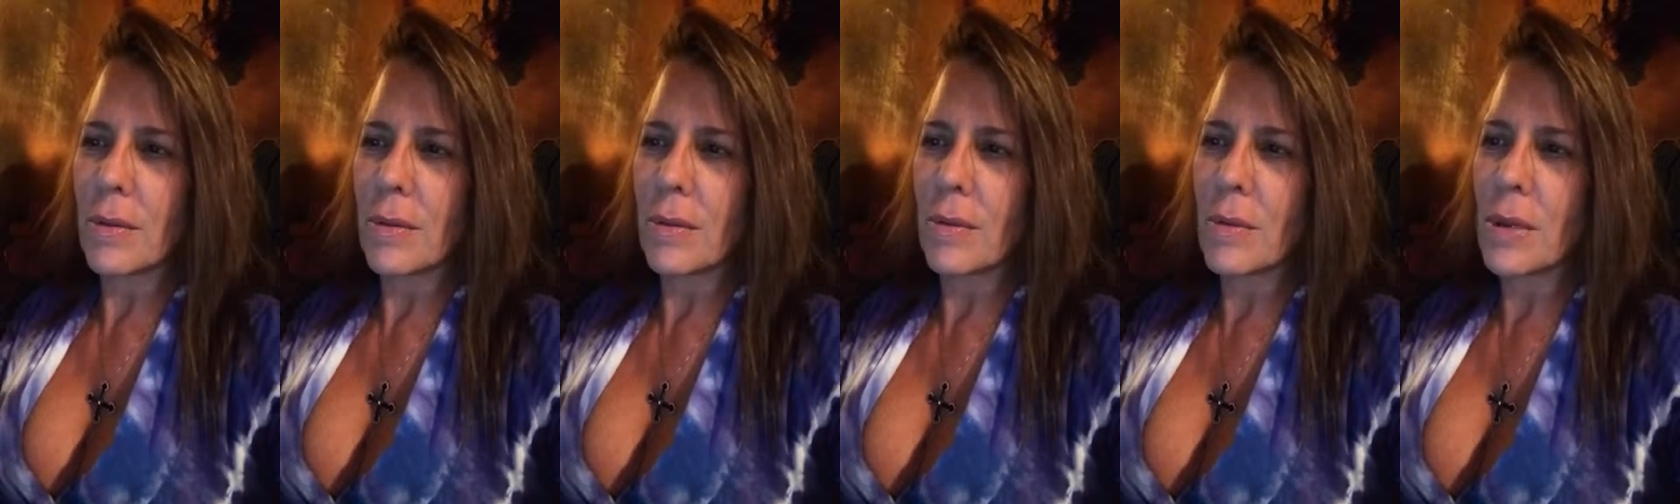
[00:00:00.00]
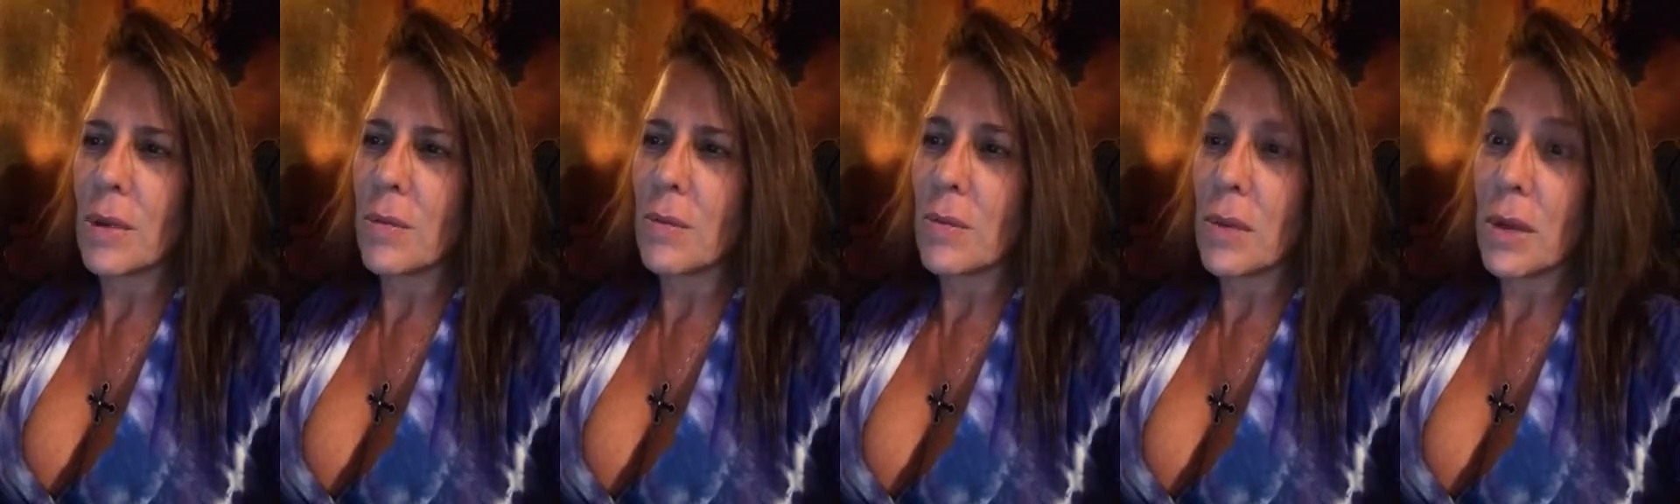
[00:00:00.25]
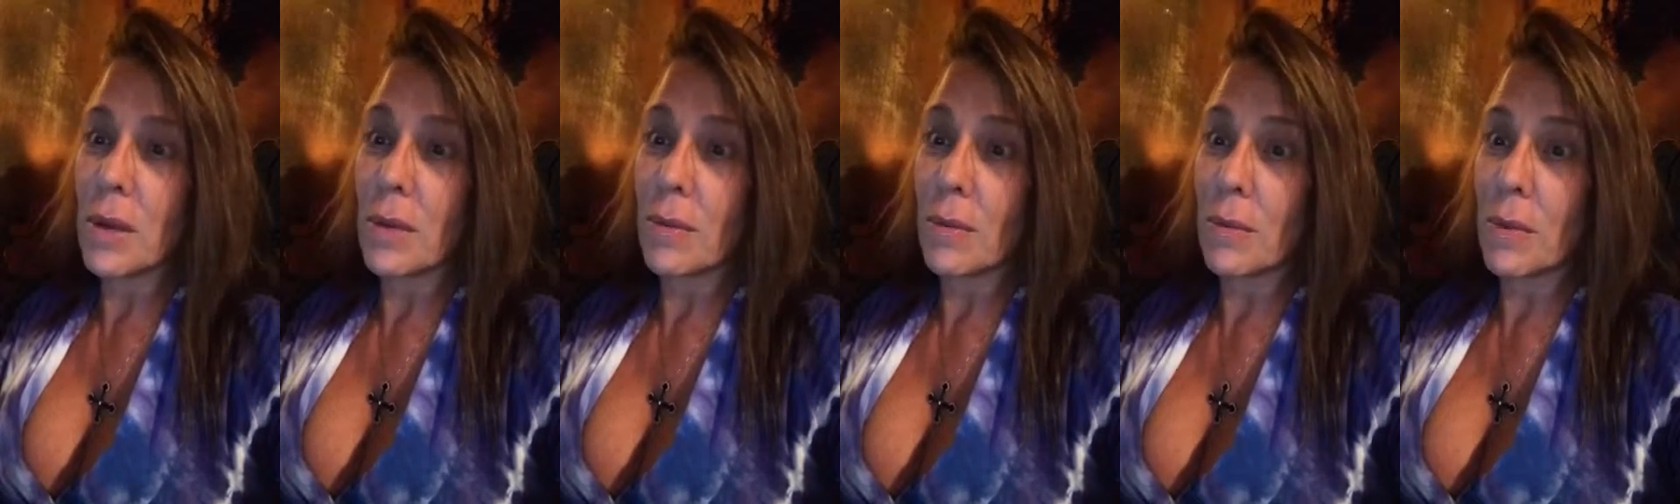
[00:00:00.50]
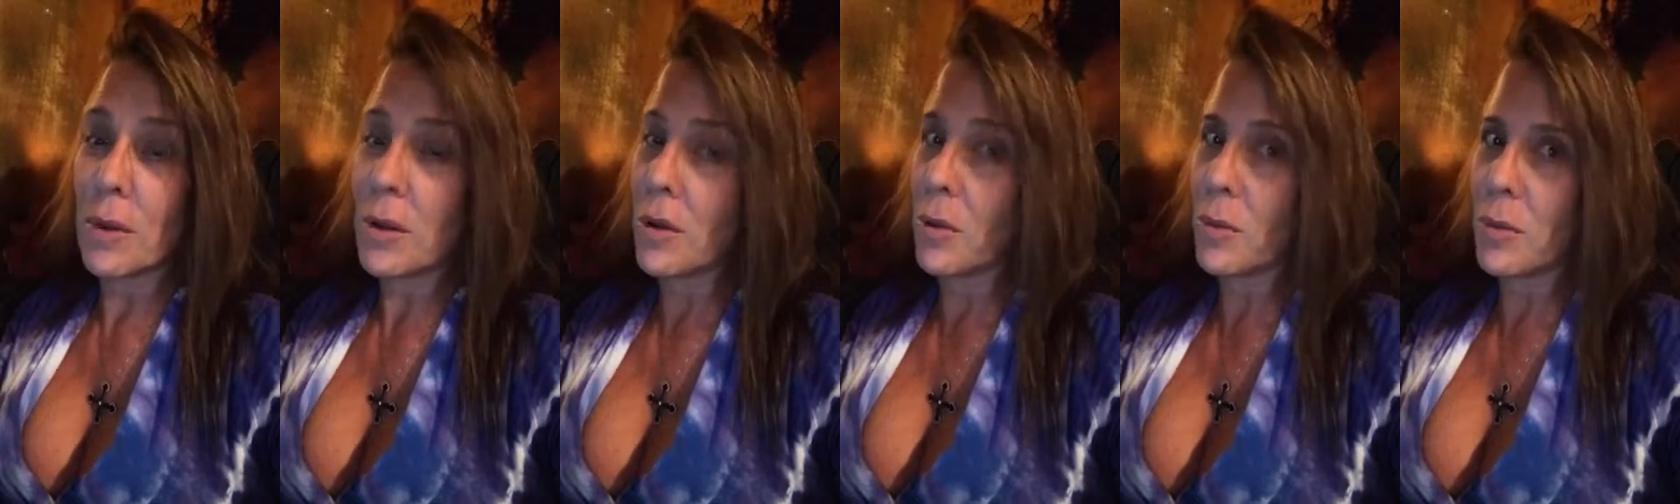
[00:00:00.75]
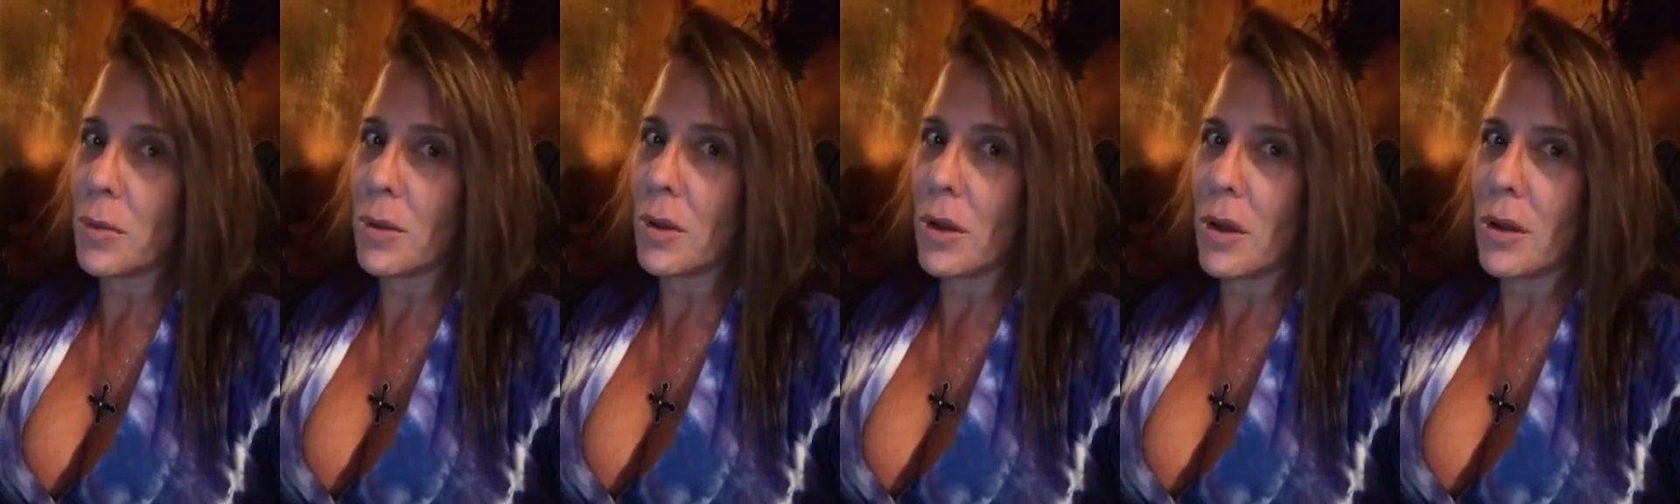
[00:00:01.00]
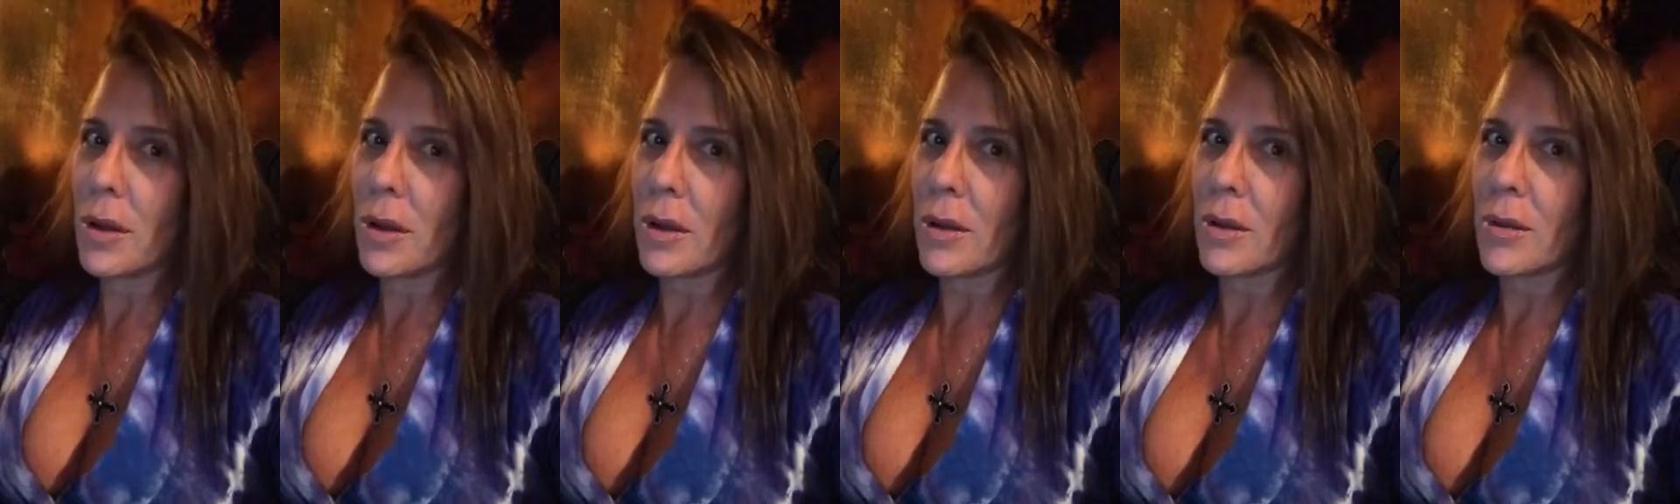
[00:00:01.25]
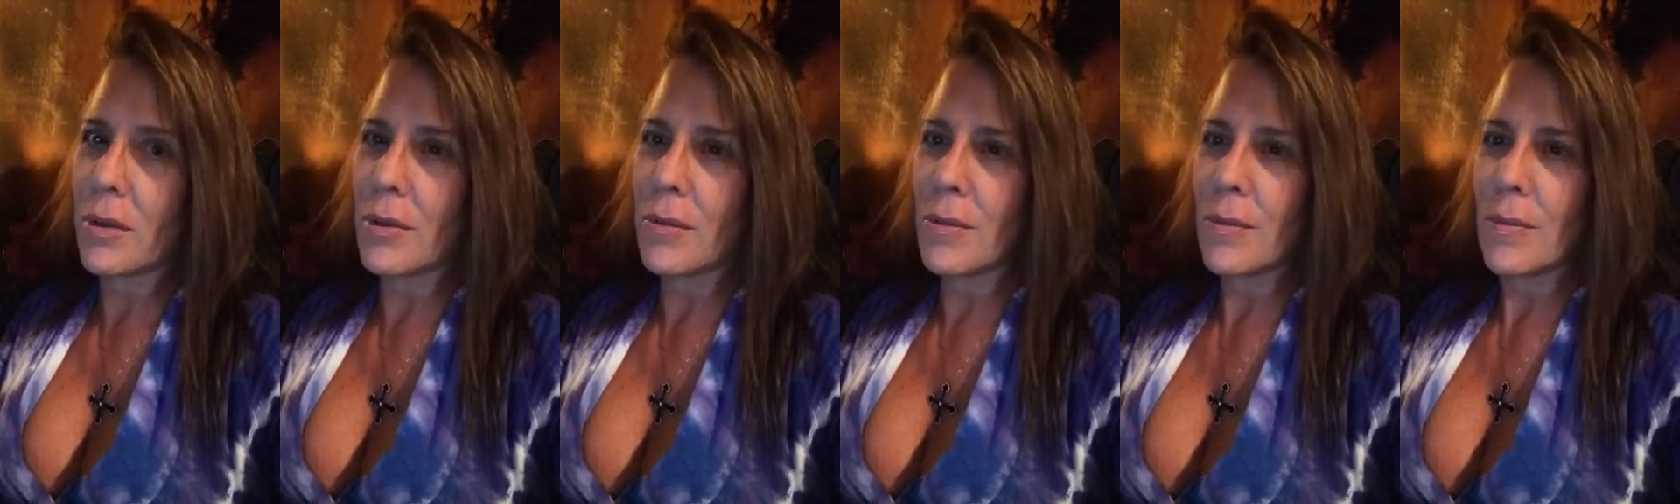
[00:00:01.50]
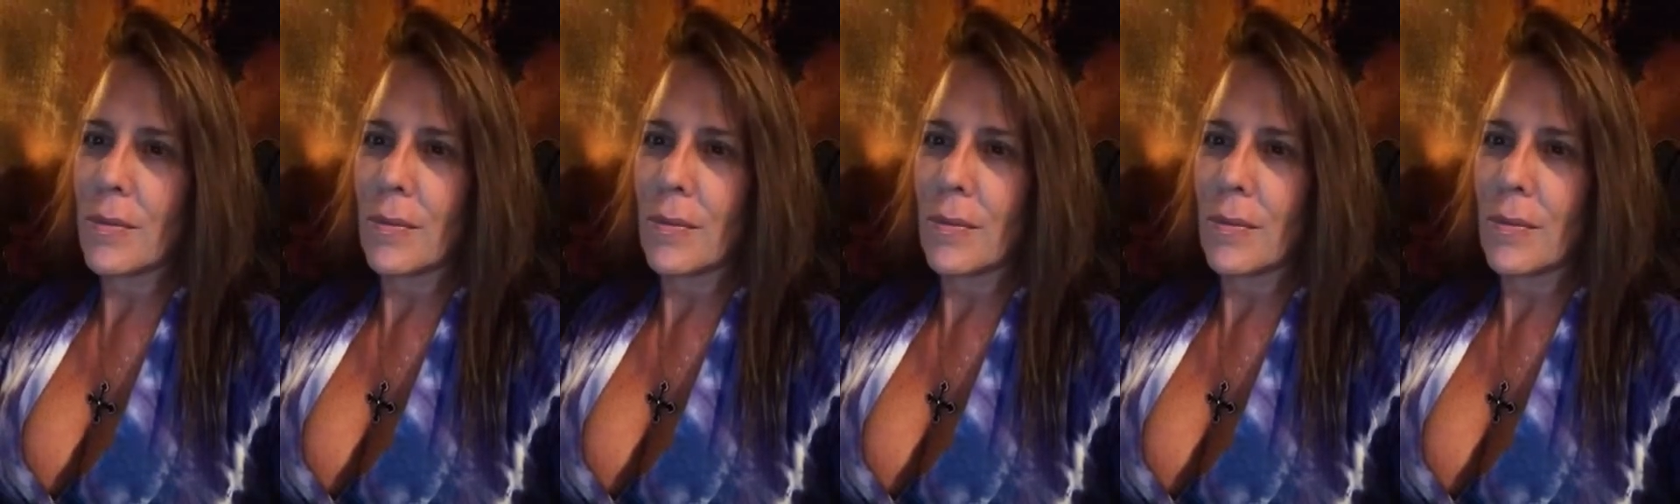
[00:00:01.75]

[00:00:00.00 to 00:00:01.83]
We admit we don't belong here.